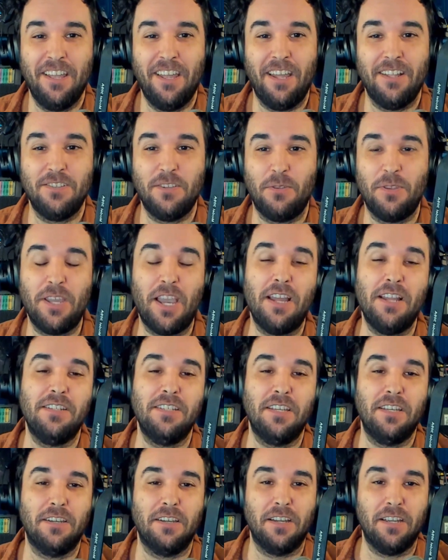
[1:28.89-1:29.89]
And so the
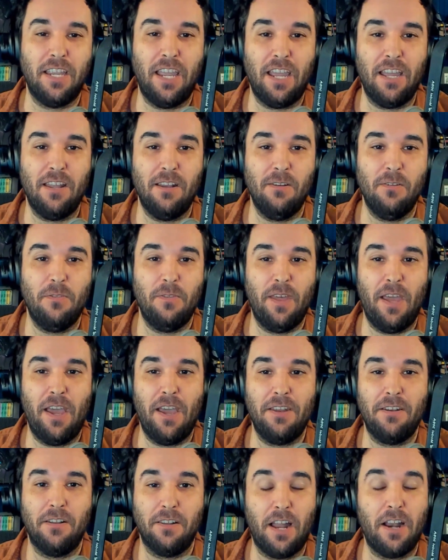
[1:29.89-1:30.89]
idea again
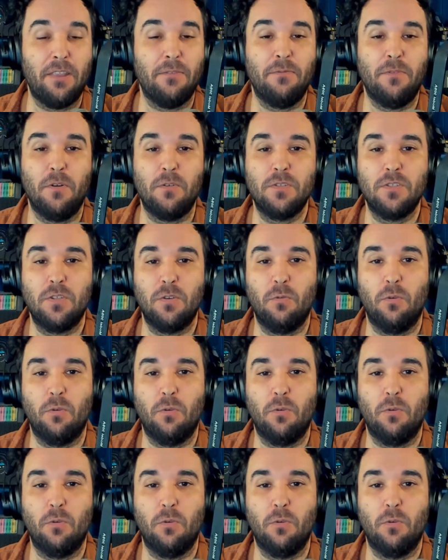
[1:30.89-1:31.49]
that a lot of the folks